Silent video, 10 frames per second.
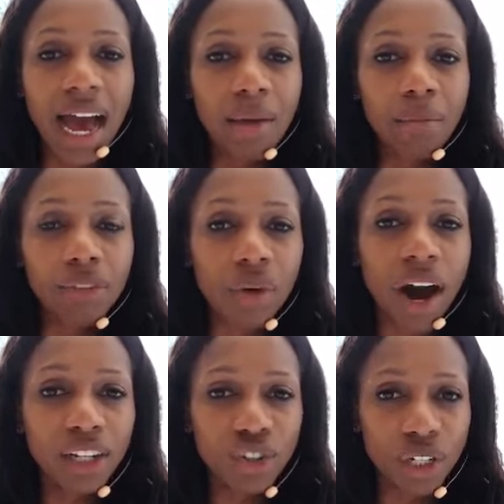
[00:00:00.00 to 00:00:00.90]
So
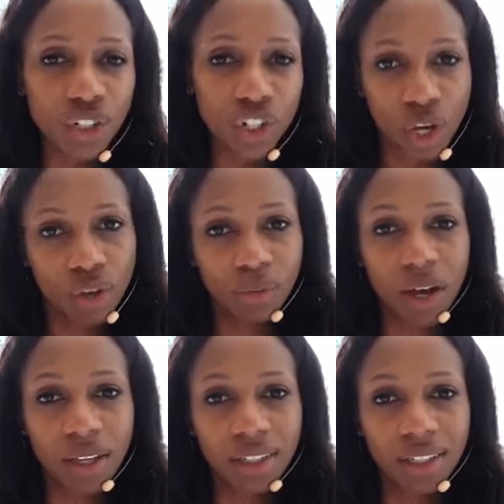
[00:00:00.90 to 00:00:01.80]
I joined
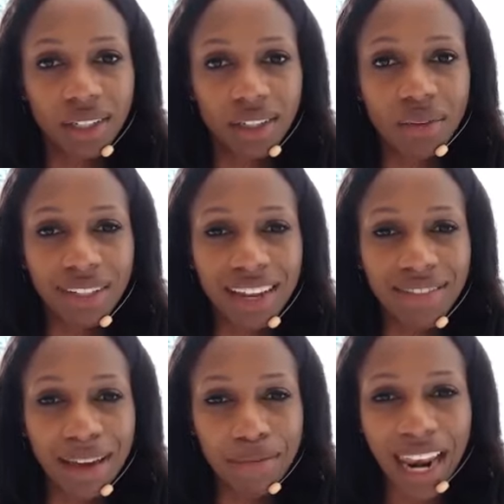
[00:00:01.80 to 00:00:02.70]
Toastmasters. I was
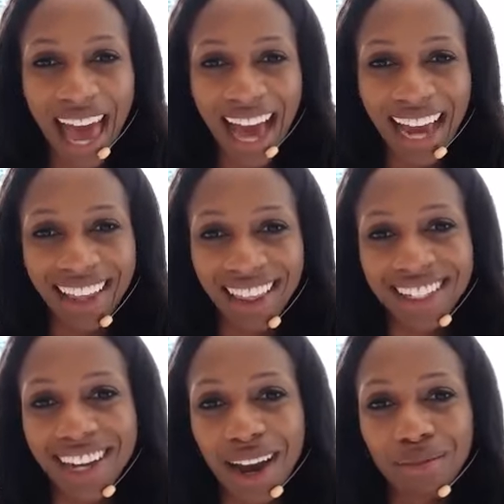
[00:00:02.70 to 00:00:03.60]
living in Milan at the
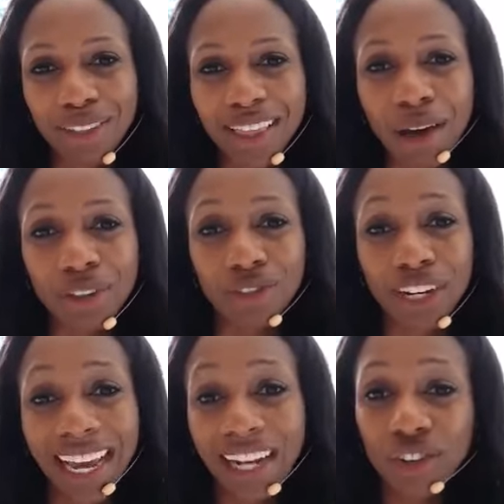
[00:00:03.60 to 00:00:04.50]
time, so that was
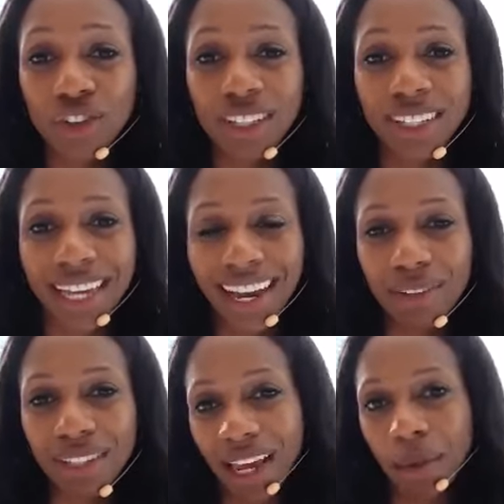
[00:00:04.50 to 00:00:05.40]
really interesting. It
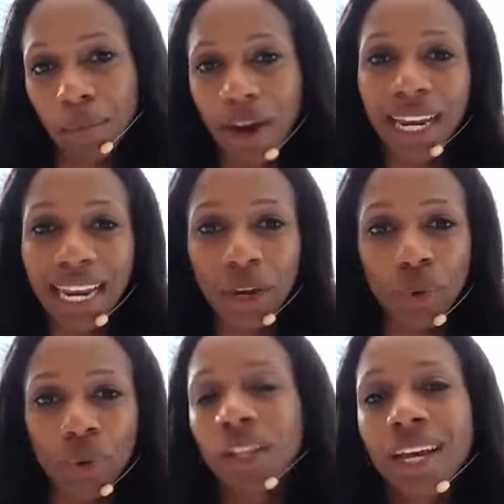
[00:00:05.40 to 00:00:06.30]
was like a
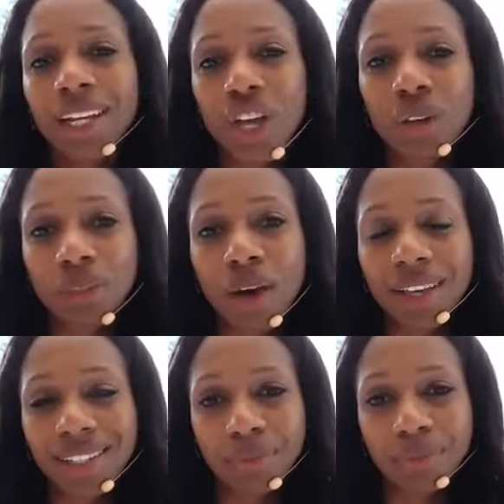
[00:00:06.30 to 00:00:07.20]
bilingual
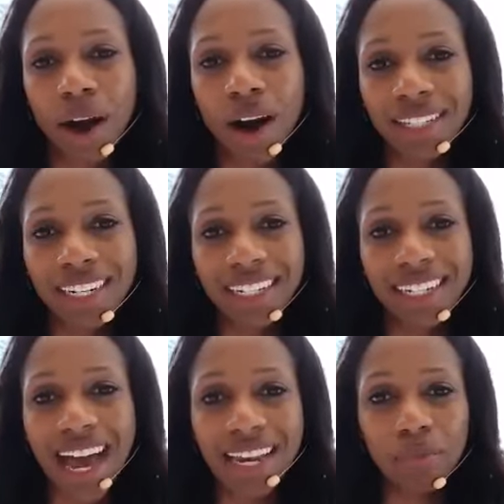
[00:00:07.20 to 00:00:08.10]
Toastmasters, part in
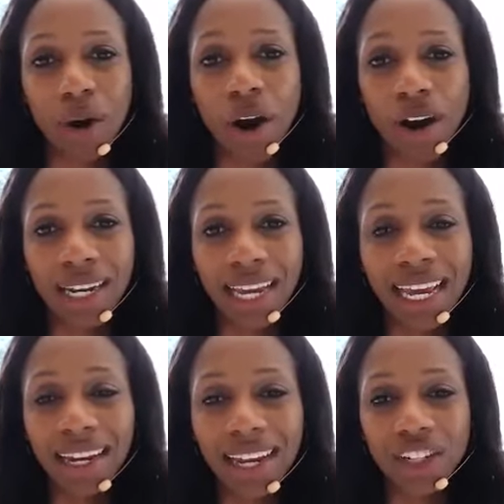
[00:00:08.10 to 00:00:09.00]
Italian, part in
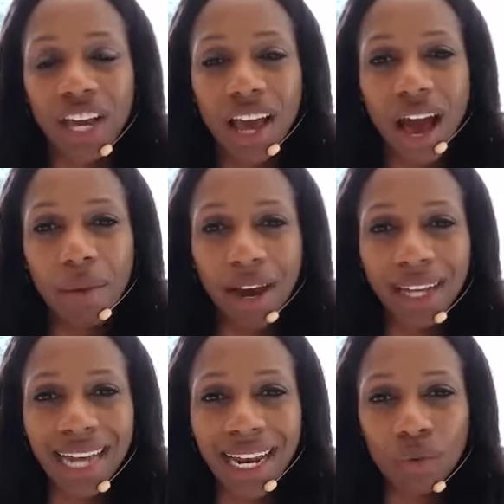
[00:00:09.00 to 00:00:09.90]
English. And my
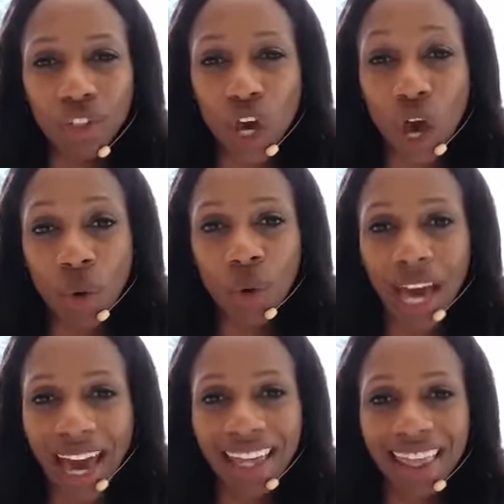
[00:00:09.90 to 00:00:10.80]
Italian was
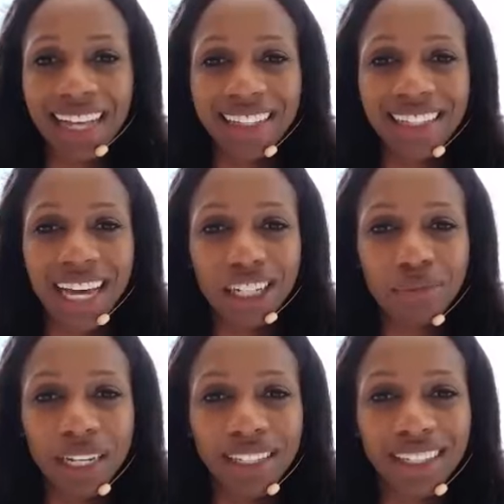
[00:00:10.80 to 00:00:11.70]
okay at that stage,
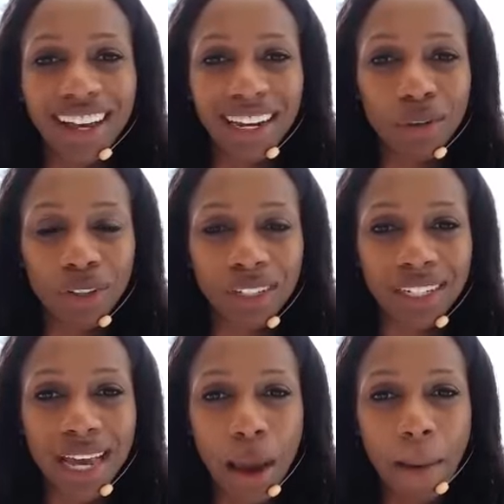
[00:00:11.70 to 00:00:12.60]
but it certainly
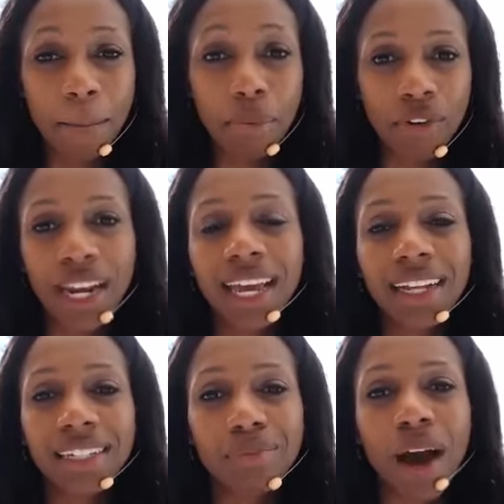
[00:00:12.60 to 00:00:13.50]
wasn't
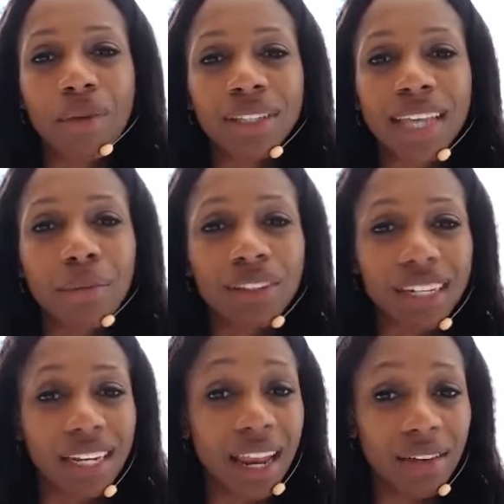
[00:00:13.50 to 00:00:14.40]
brilliant. But I was able
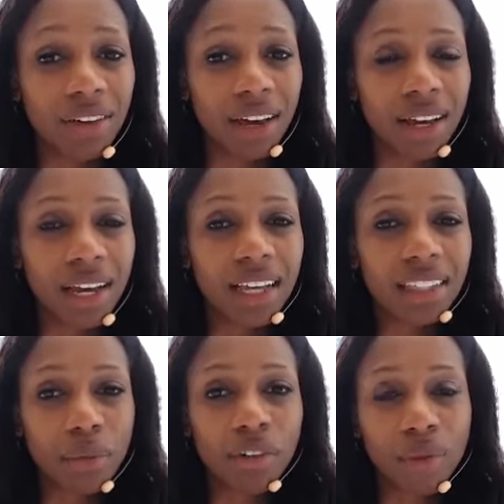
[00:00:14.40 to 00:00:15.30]
to deliver
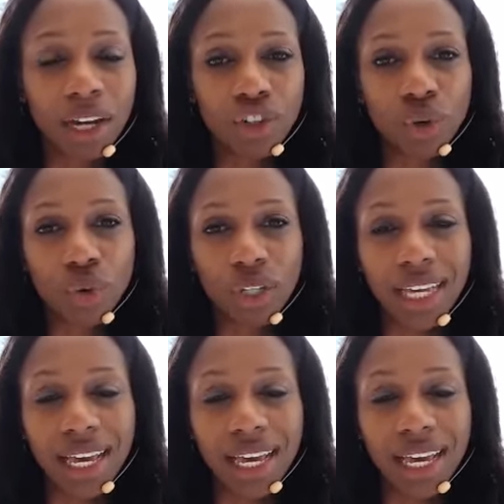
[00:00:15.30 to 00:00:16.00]
some of my talks